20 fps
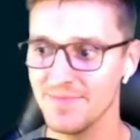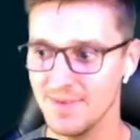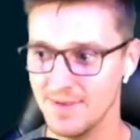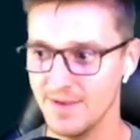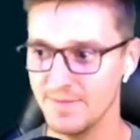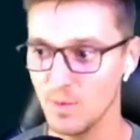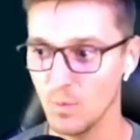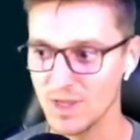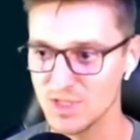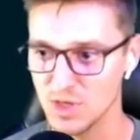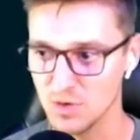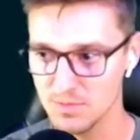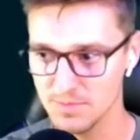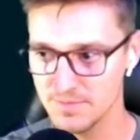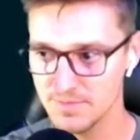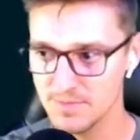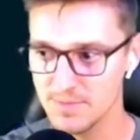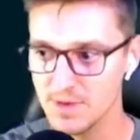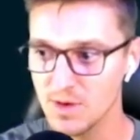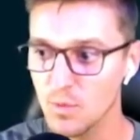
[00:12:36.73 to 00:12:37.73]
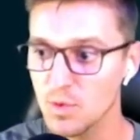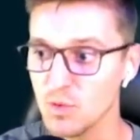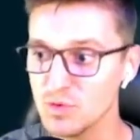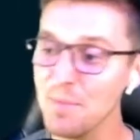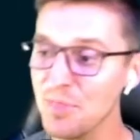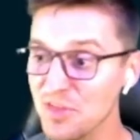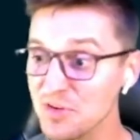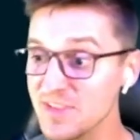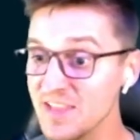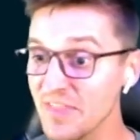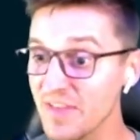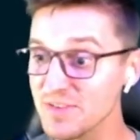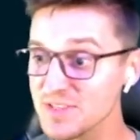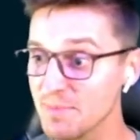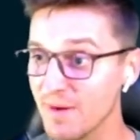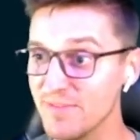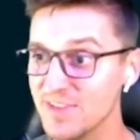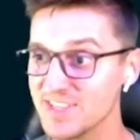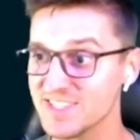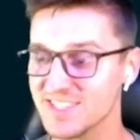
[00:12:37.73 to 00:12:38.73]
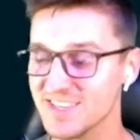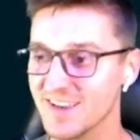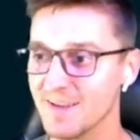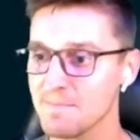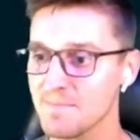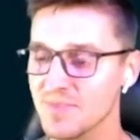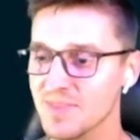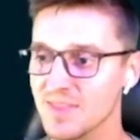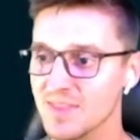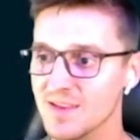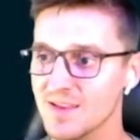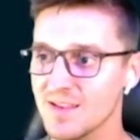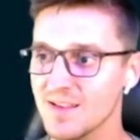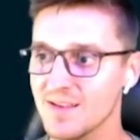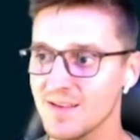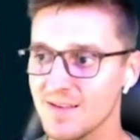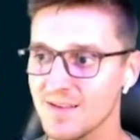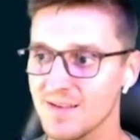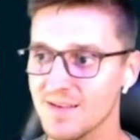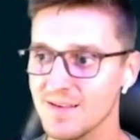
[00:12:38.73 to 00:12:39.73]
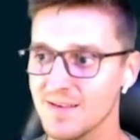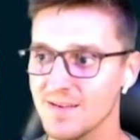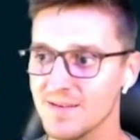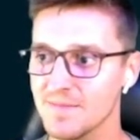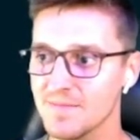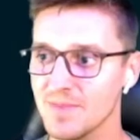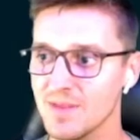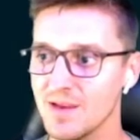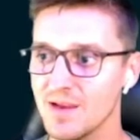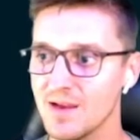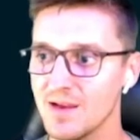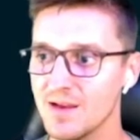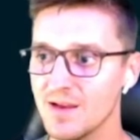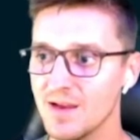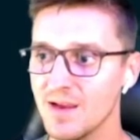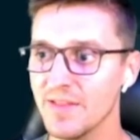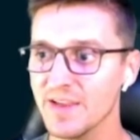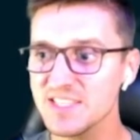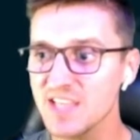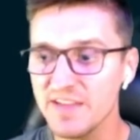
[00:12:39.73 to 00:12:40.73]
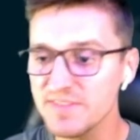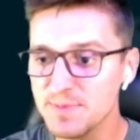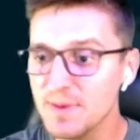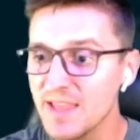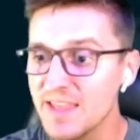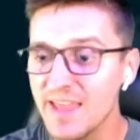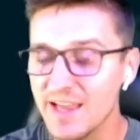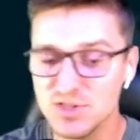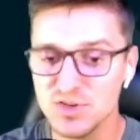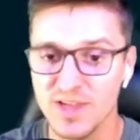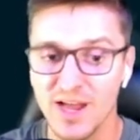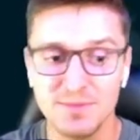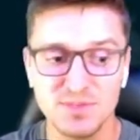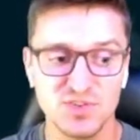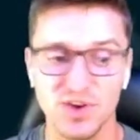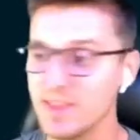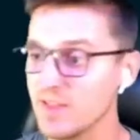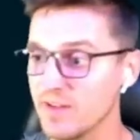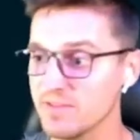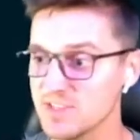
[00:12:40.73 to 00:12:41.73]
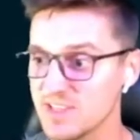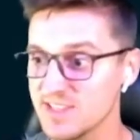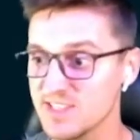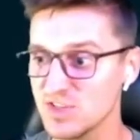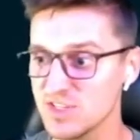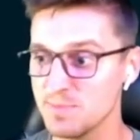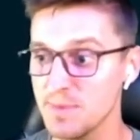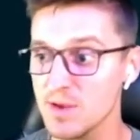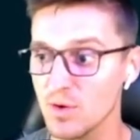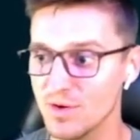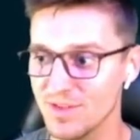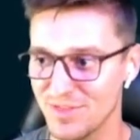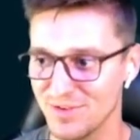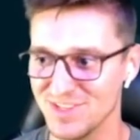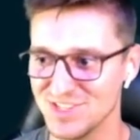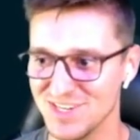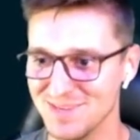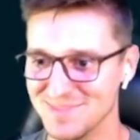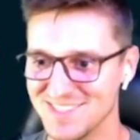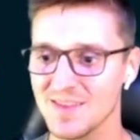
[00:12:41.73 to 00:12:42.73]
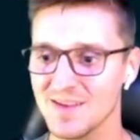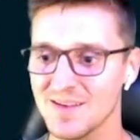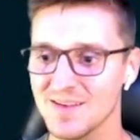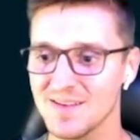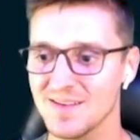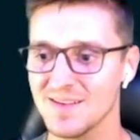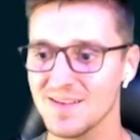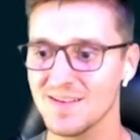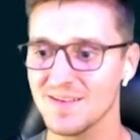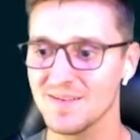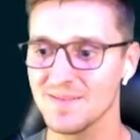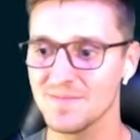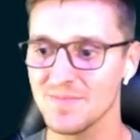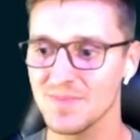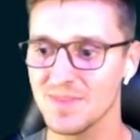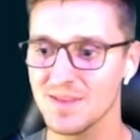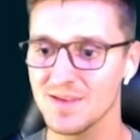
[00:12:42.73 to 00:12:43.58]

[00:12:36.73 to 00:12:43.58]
who goes down to a single Rock Slide from Crustle, so Seeking is out next. Crustle hits first with